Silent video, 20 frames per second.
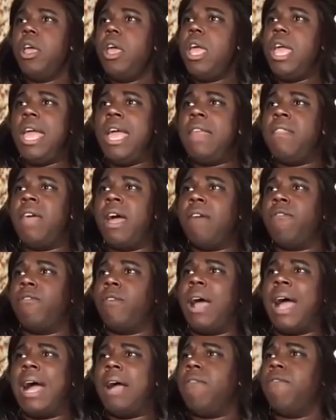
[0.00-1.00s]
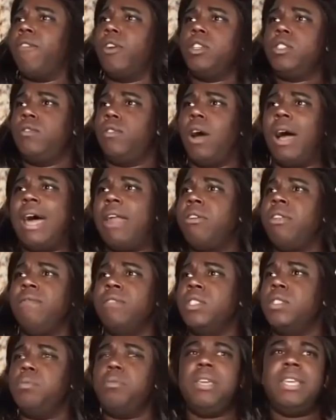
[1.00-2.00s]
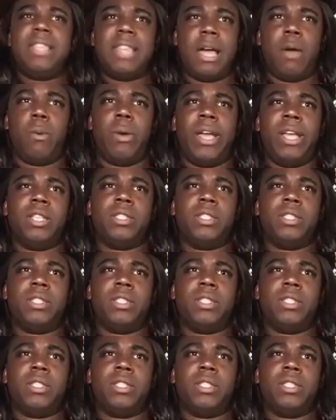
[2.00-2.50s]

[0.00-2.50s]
And first of all, I don't even speak that way.